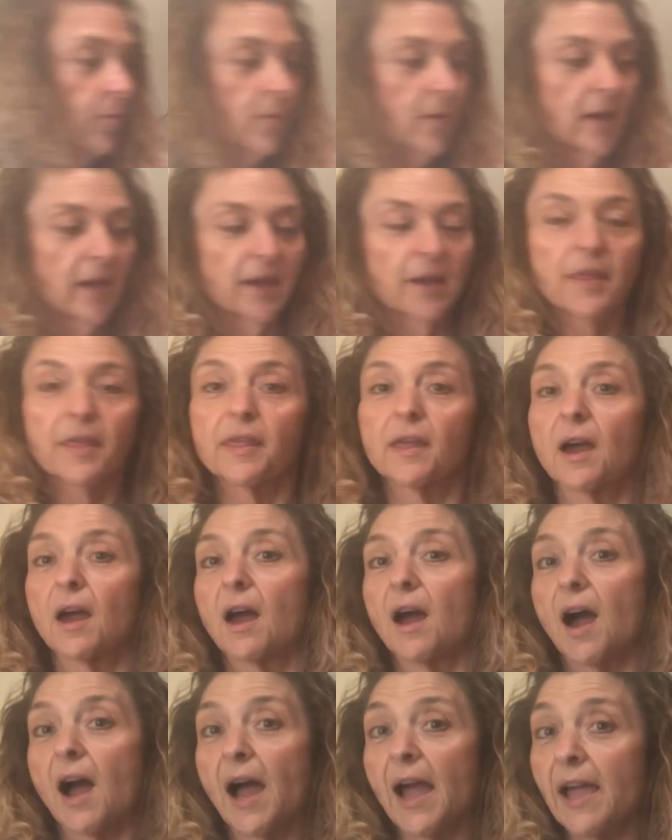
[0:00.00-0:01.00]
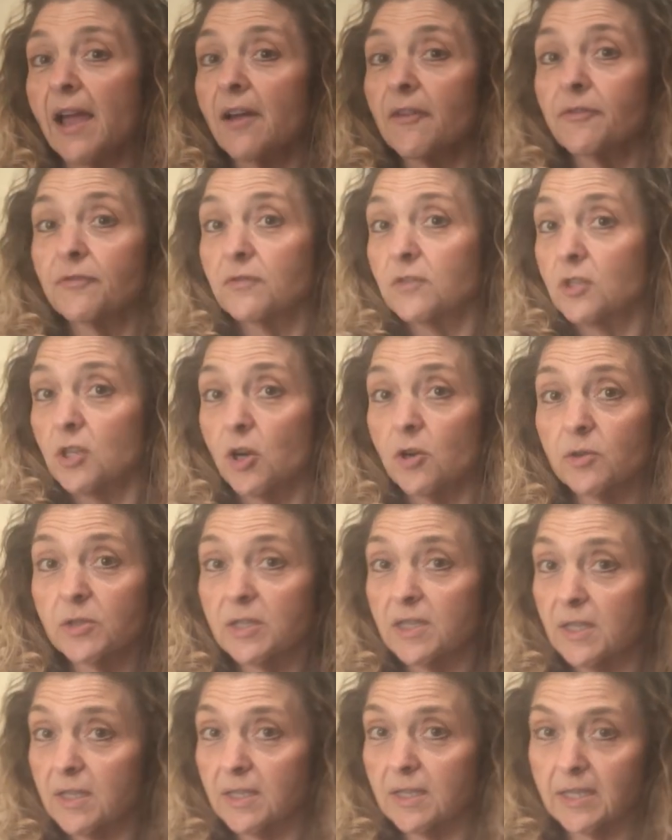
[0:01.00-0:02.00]
with, I have
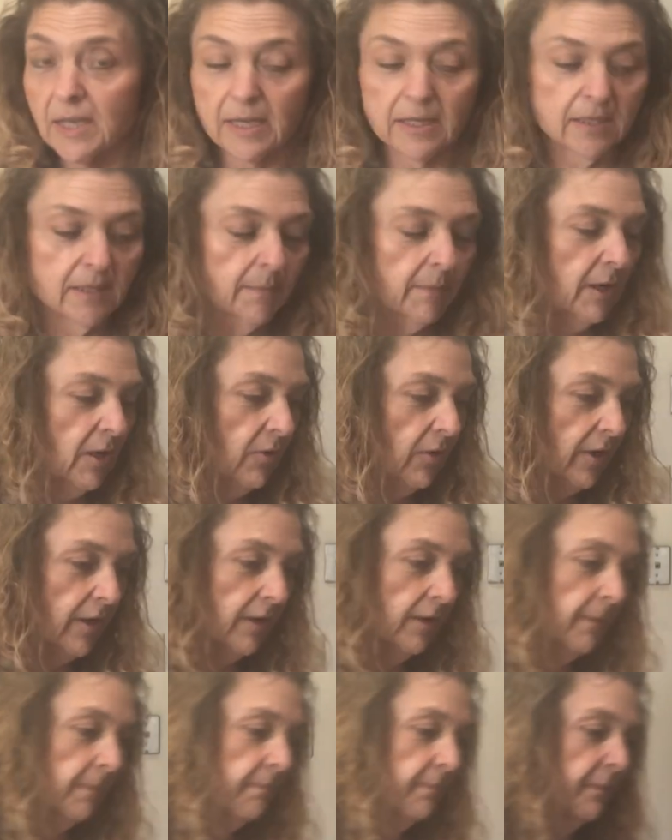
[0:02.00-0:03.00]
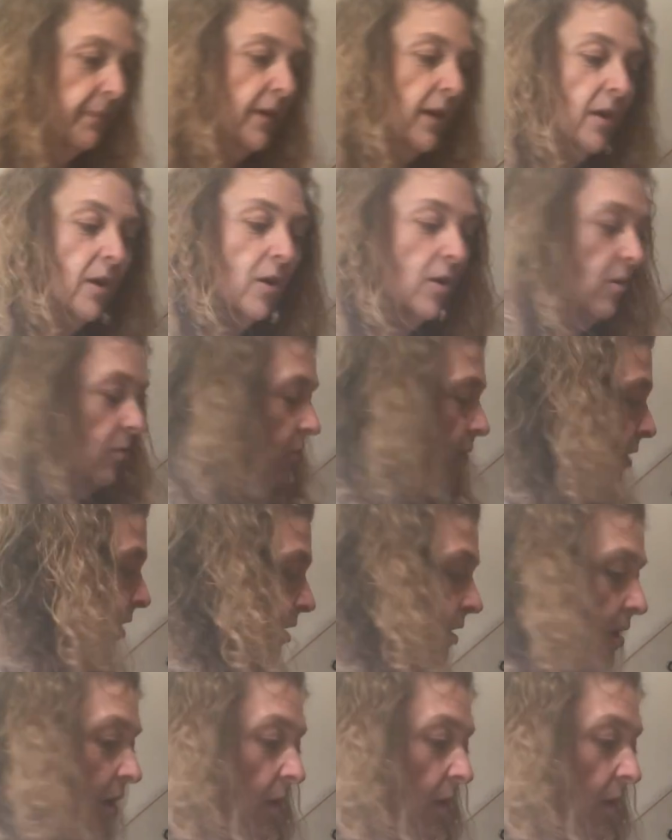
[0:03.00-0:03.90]
toasted sesame oil. We're